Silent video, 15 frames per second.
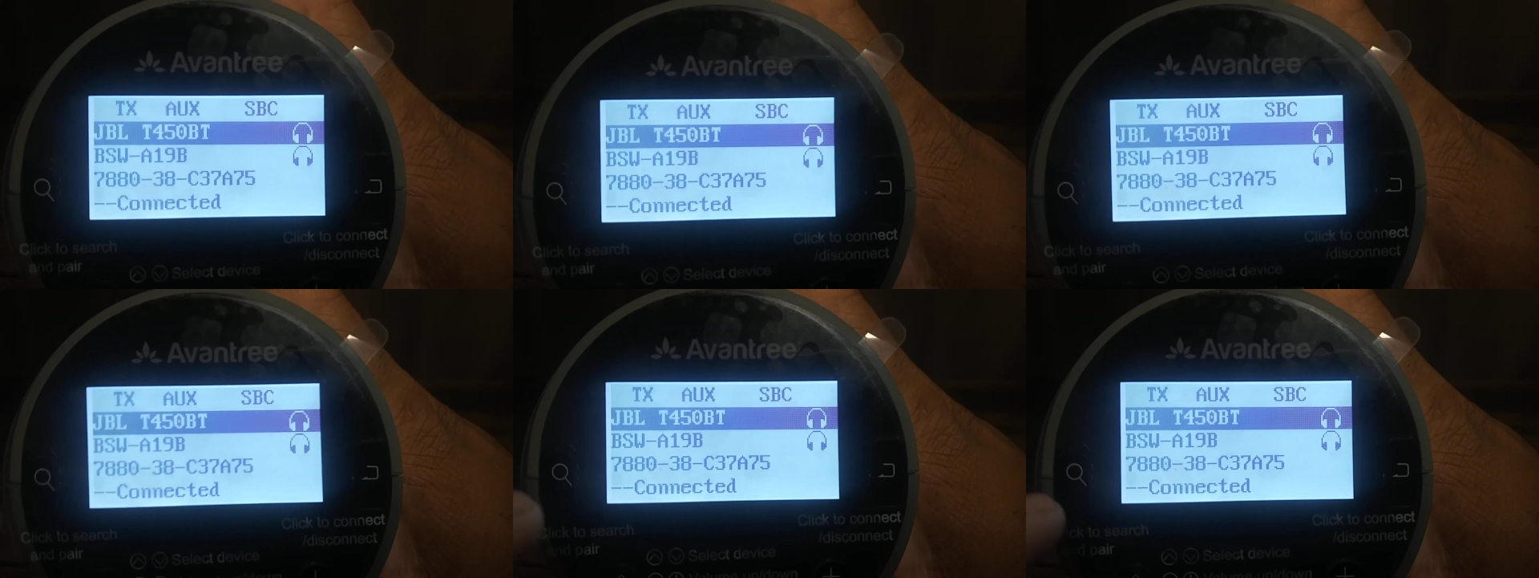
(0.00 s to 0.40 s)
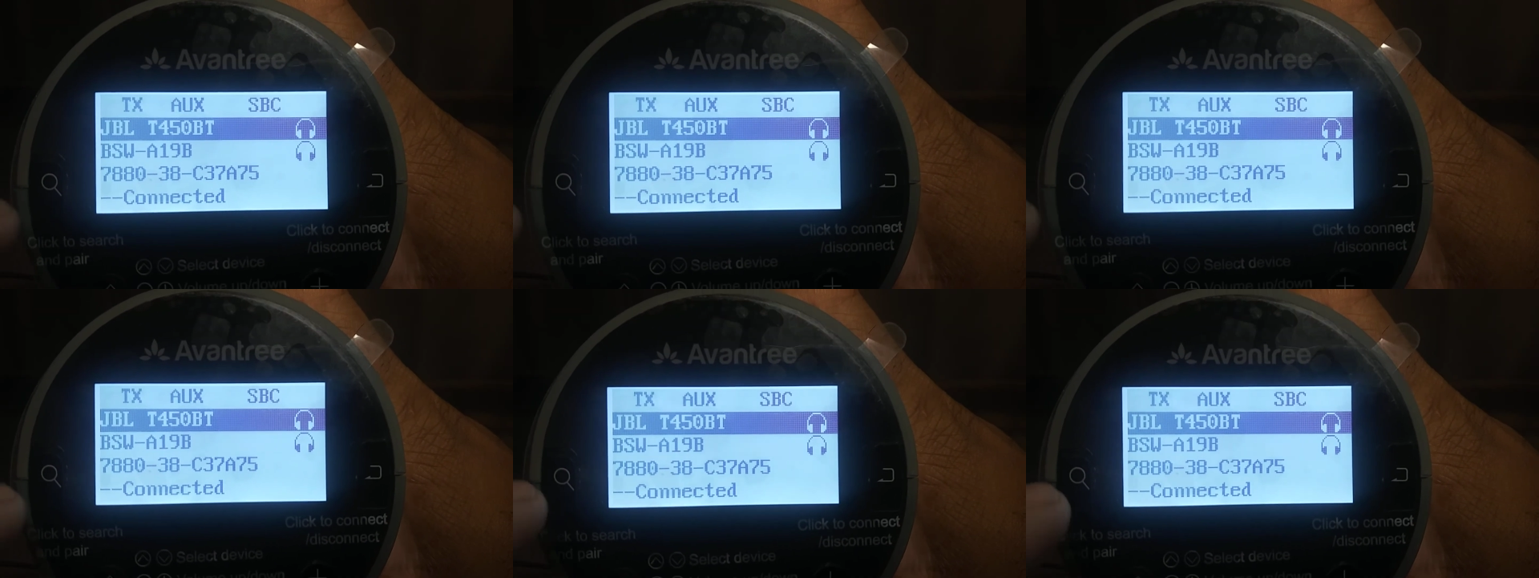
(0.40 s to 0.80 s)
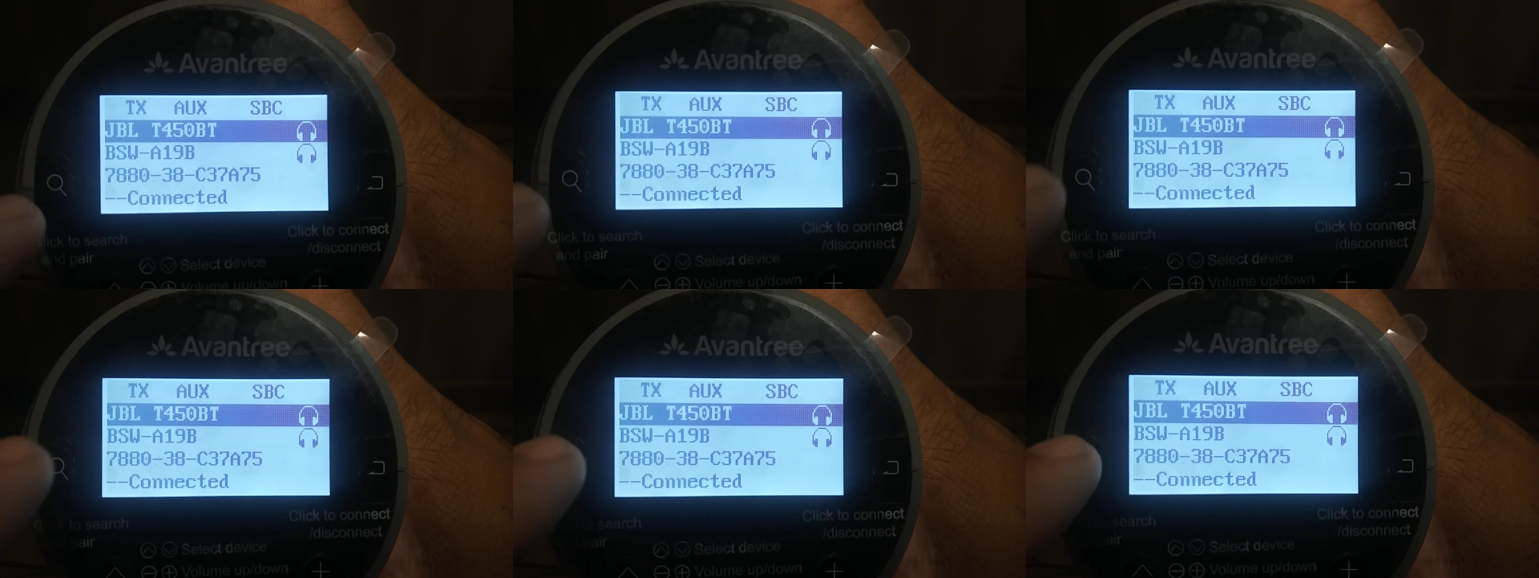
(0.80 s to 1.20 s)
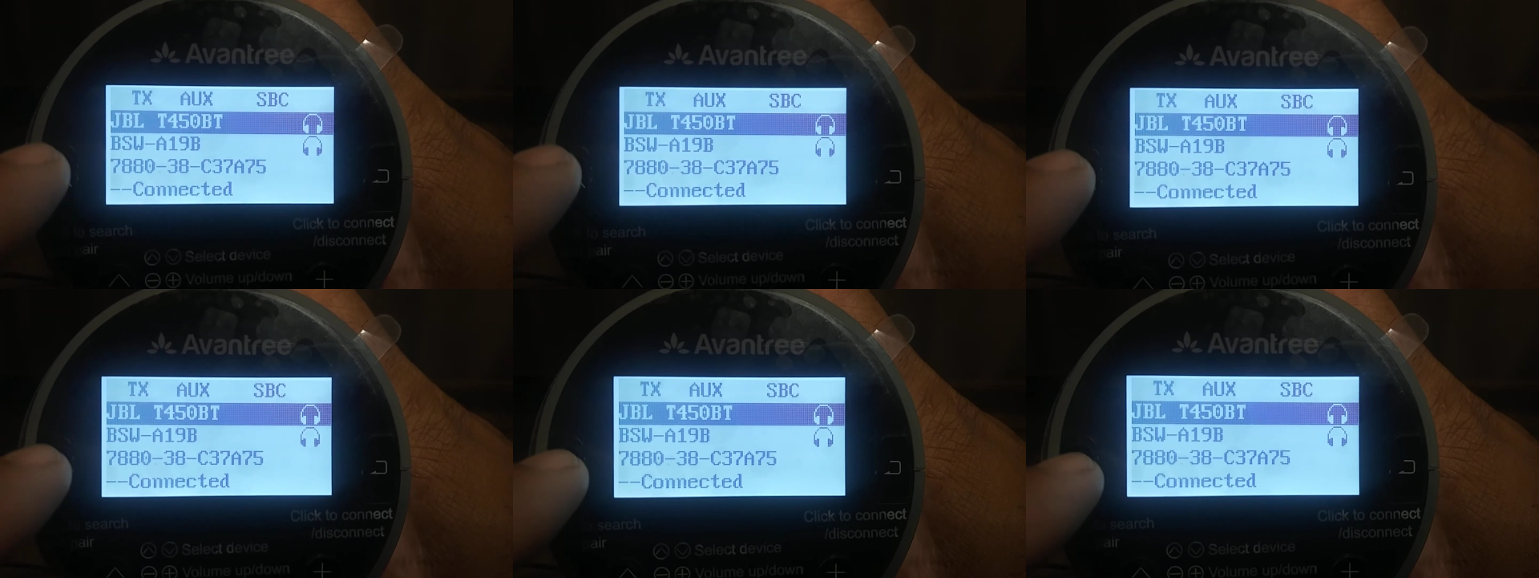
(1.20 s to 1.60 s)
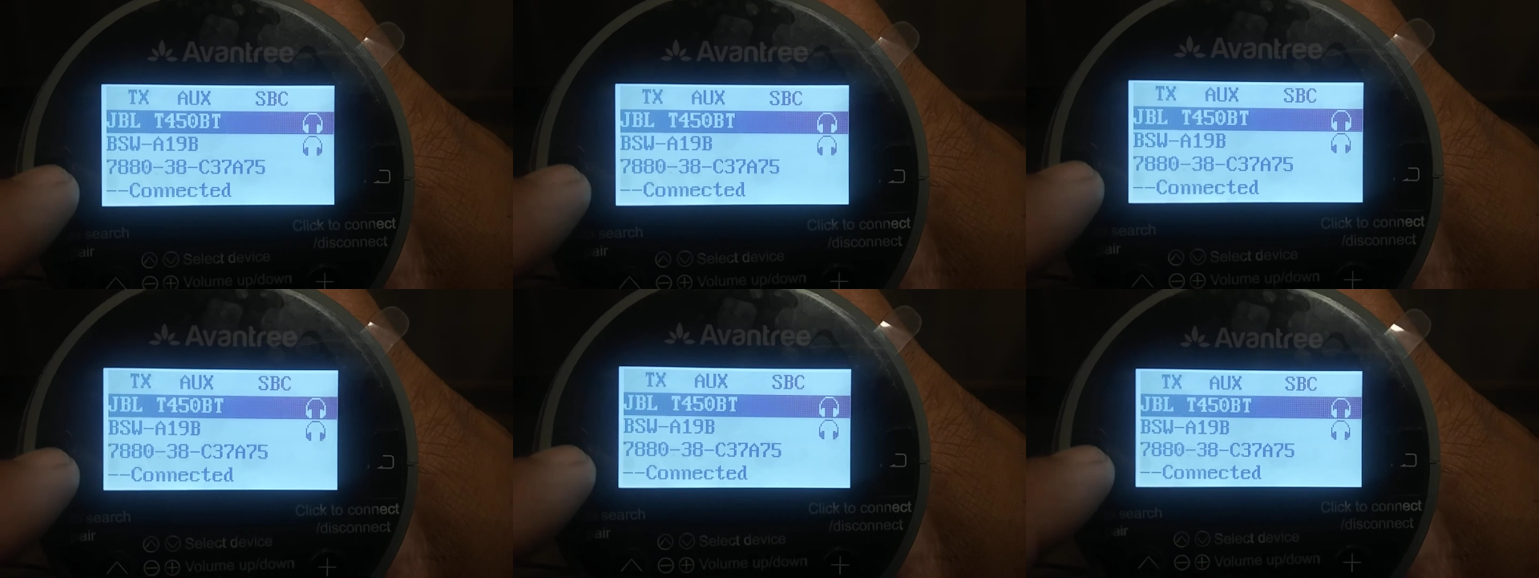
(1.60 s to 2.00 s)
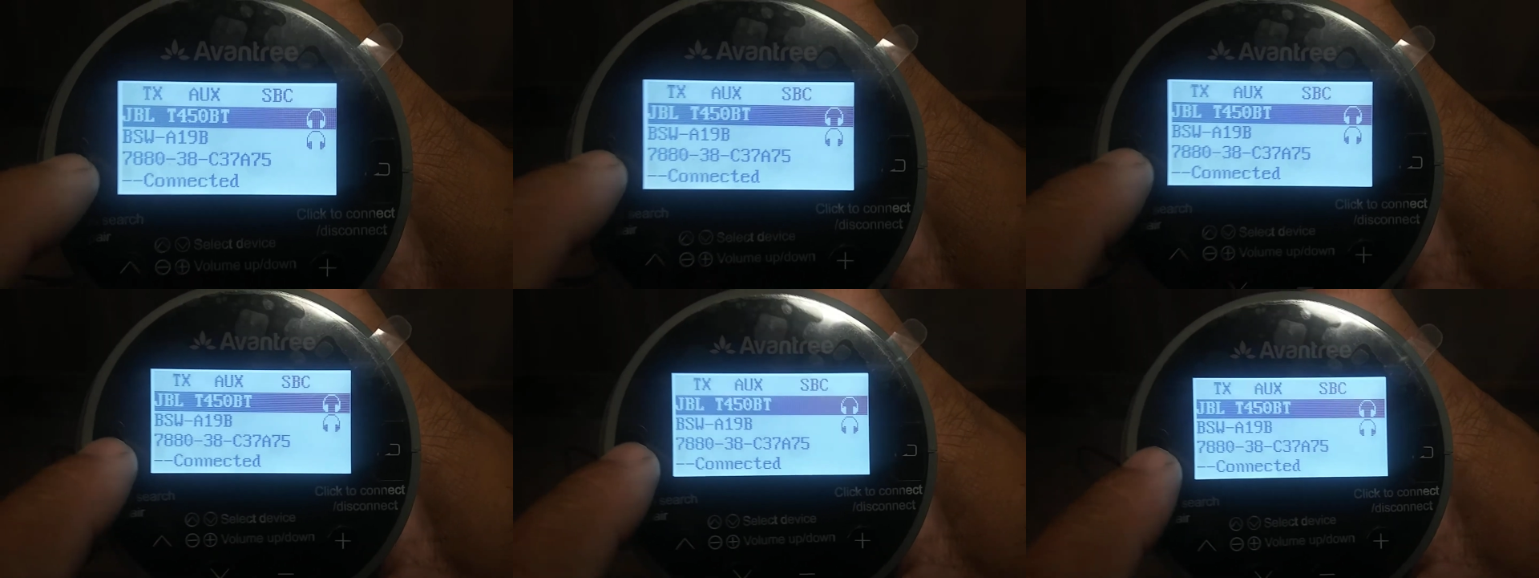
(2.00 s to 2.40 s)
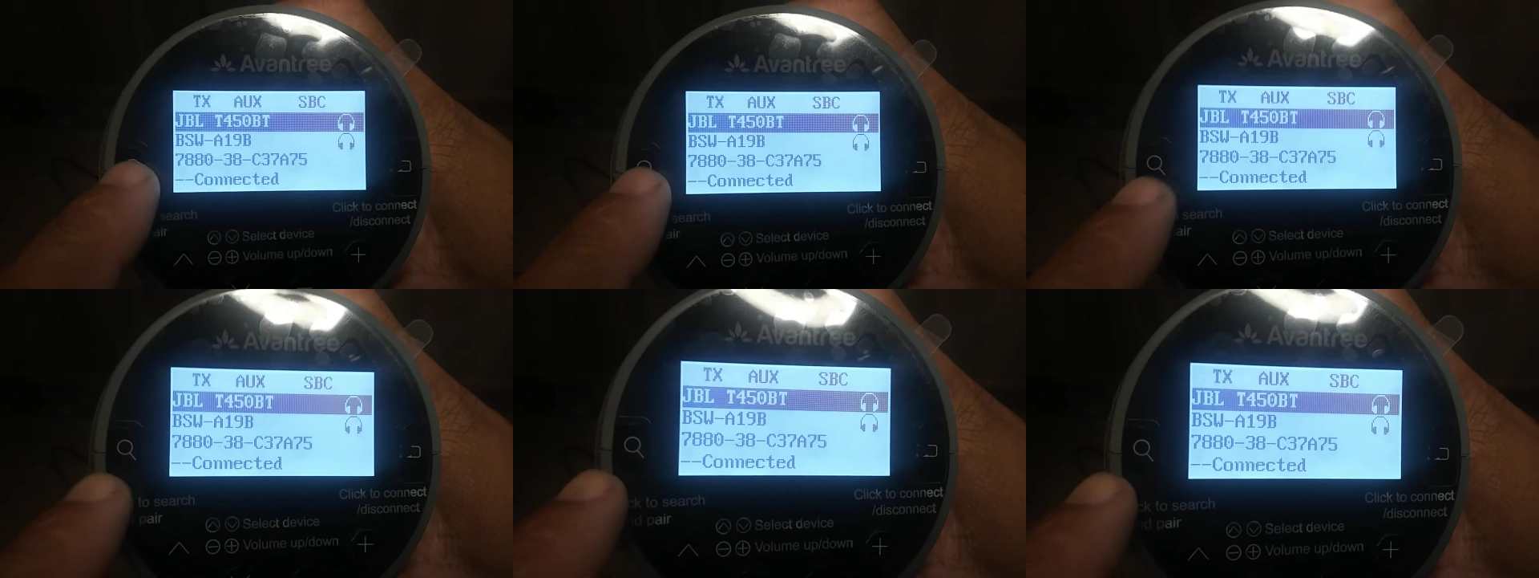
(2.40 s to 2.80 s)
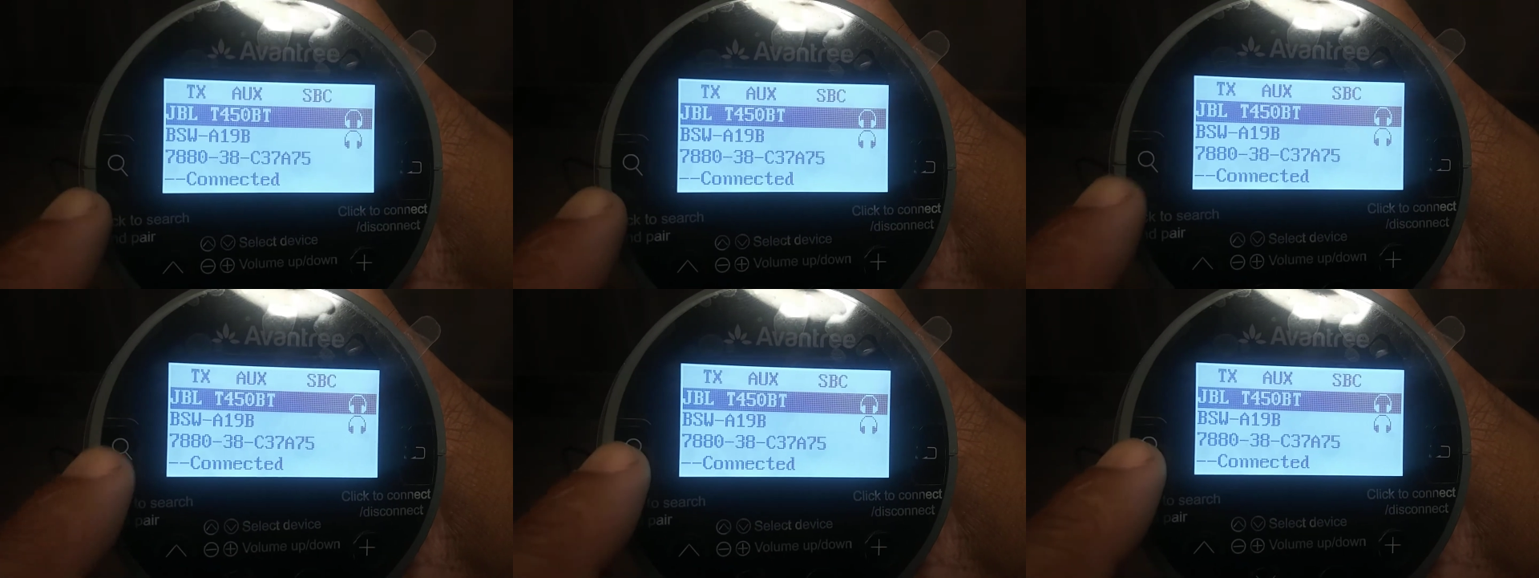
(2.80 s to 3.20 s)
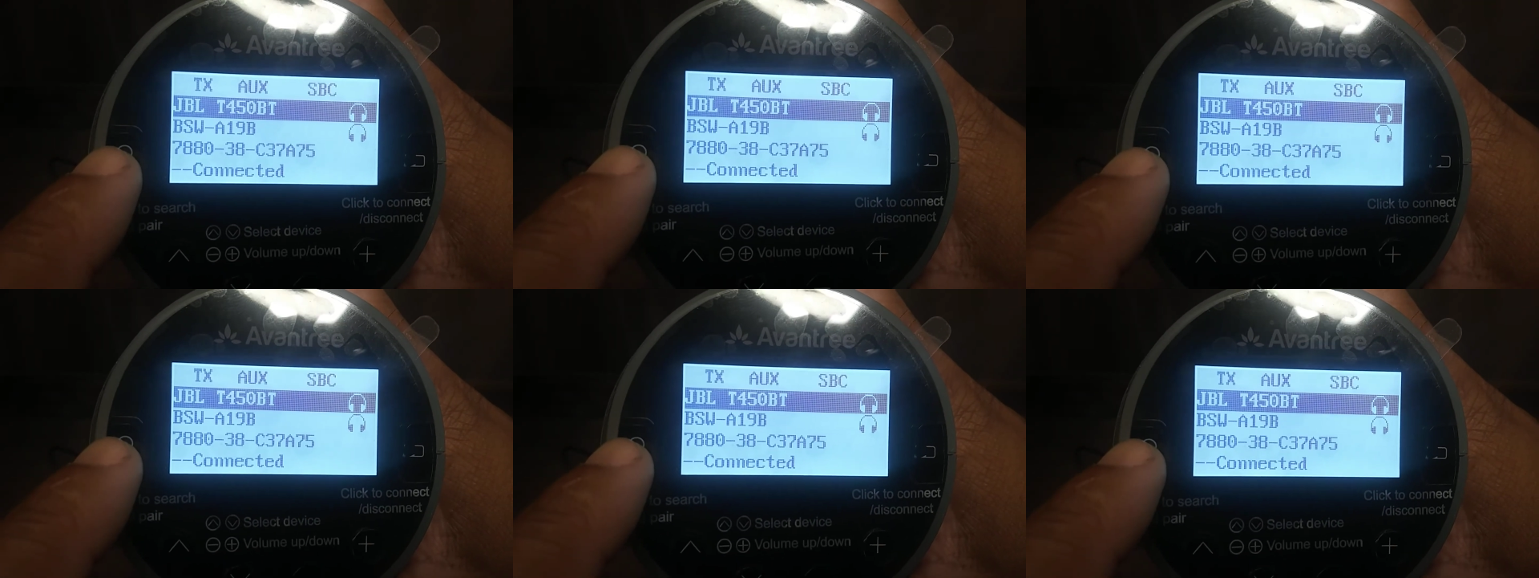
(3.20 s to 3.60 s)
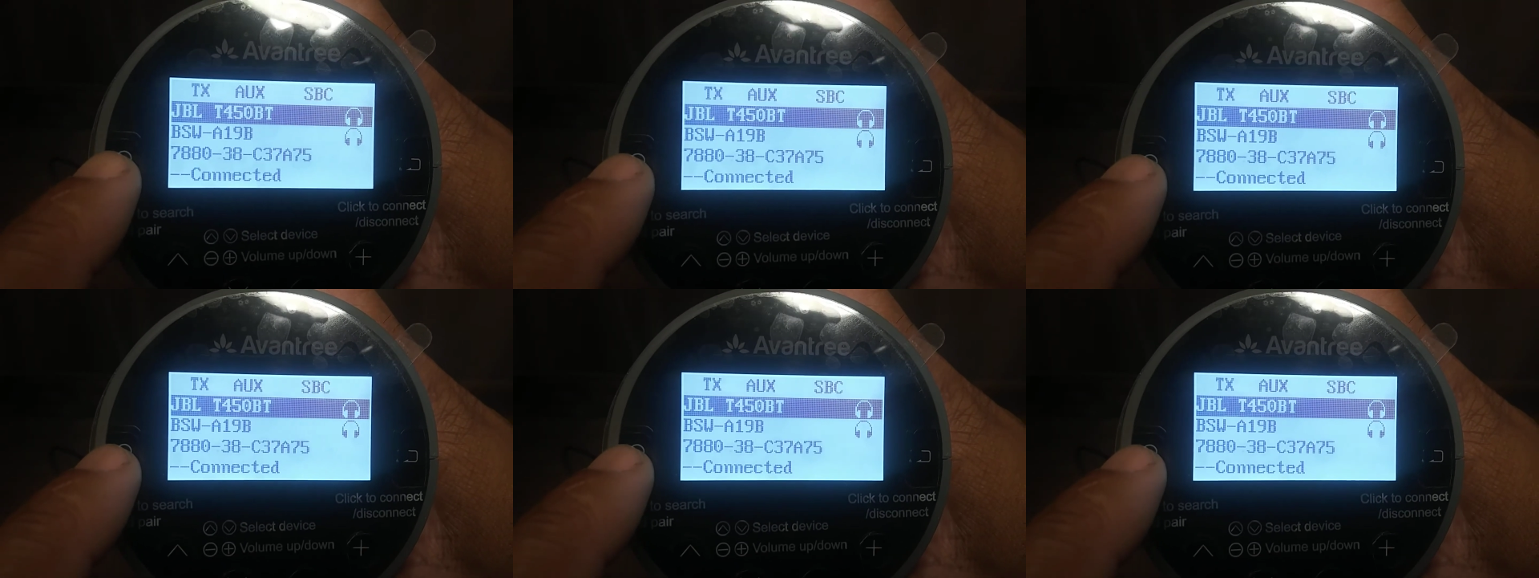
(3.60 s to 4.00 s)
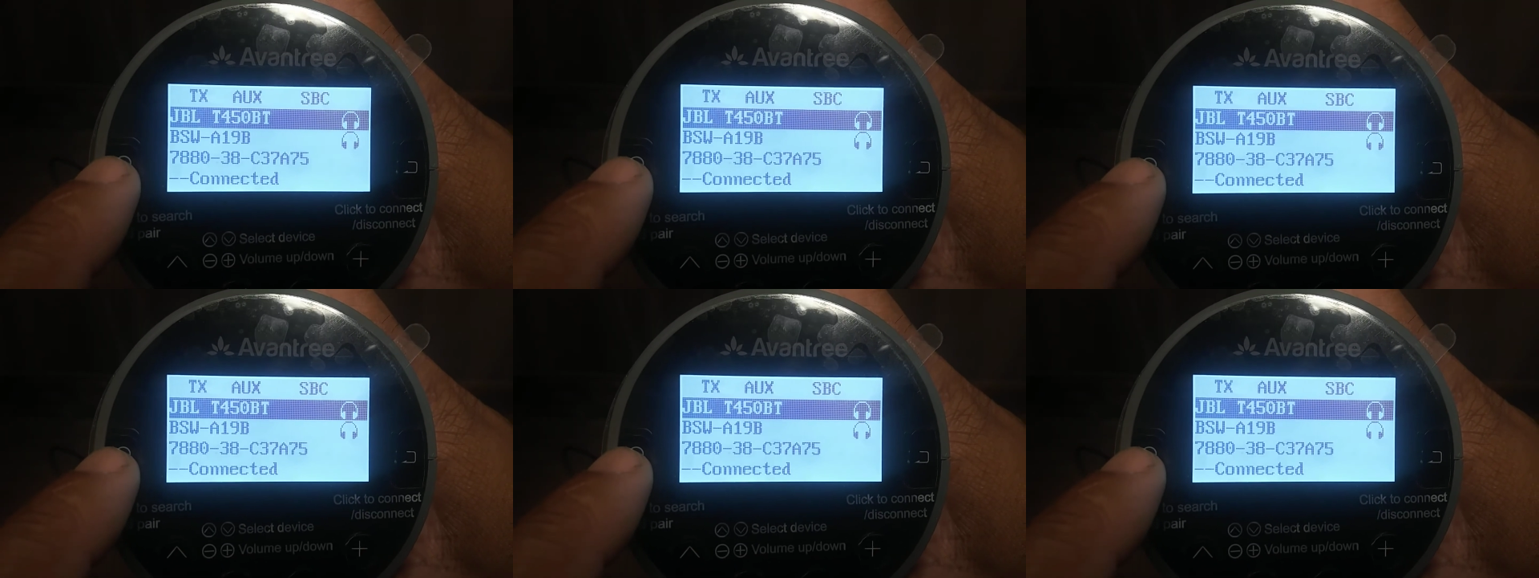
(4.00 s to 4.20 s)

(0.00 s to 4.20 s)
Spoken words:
[unreadable: no face in view]